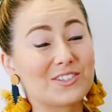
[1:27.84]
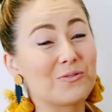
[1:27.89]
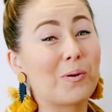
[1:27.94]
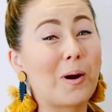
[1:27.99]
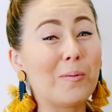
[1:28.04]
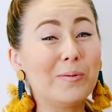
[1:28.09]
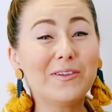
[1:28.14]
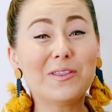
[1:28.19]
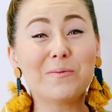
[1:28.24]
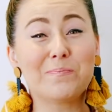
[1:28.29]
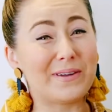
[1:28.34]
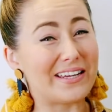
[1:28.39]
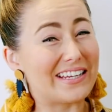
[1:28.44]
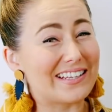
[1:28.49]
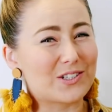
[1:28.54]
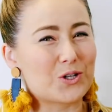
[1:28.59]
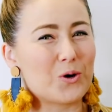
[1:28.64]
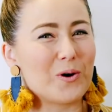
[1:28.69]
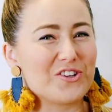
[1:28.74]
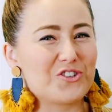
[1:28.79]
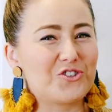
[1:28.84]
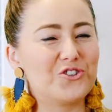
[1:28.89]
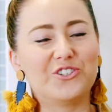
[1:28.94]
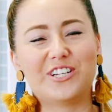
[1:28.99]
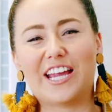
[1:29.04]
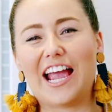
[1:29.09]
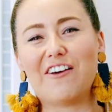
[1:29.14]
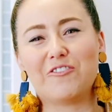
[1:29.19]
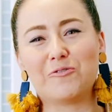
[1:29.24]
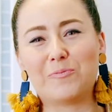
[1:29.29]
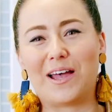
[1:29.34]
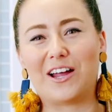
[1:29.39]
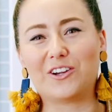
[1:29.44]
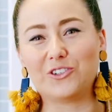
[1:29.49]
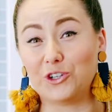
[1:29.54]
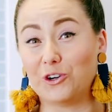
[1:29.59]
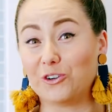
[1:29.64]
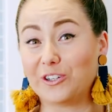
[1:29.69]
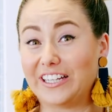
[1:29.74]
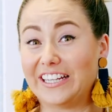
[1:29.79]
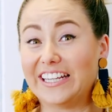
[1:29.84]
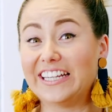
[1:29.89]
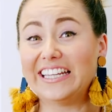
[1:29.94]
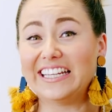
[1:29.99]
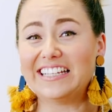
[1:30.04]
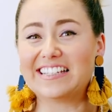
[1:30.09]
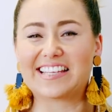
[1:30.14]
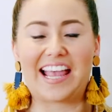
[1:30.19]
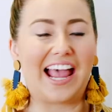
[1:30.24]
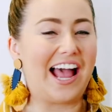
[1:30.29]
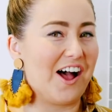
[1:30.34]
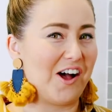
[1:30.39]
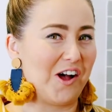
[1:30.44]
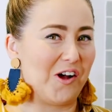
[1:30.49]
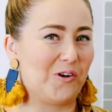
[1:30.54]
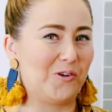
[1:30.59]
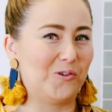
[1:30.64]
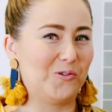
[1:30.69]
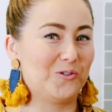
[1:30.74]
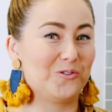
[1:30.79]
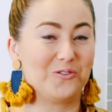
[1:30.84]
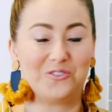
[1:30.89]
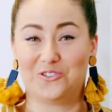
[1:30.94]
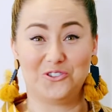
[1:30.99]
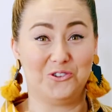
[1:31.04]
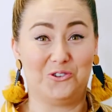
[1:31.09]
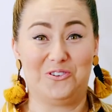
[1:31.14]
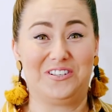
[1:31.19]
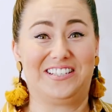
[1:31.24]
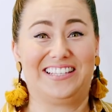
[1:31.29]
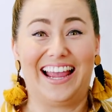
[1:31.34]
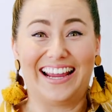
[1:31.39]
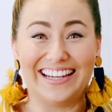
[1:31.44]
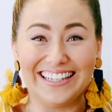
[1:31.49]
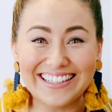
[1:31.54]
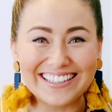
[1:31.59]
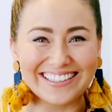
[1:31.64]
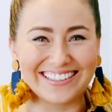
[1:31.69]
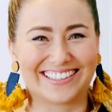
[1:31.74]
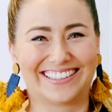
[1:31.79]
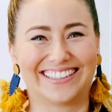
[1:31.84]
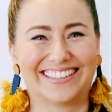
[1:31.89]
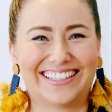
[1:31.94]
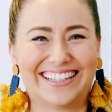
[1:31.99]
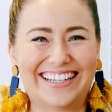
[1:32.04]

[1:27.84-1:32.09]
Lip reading: So probably the biggest question you have about gnocchi is how do you say it?